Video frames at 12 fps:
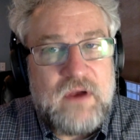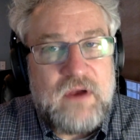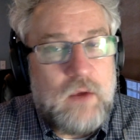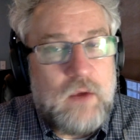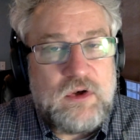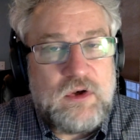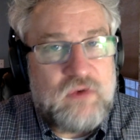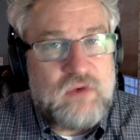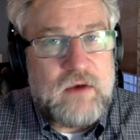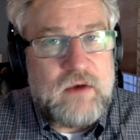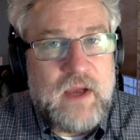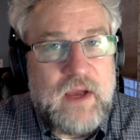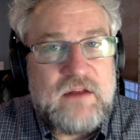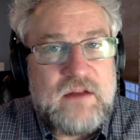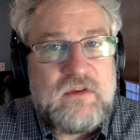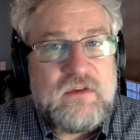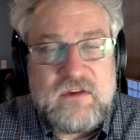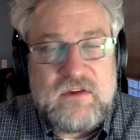I wouldn't try to write it
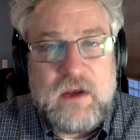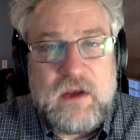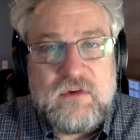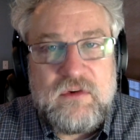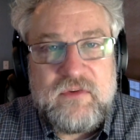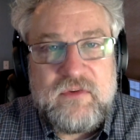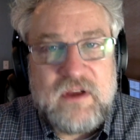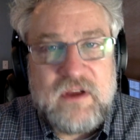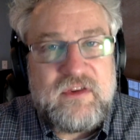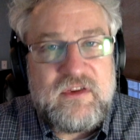so they sound different because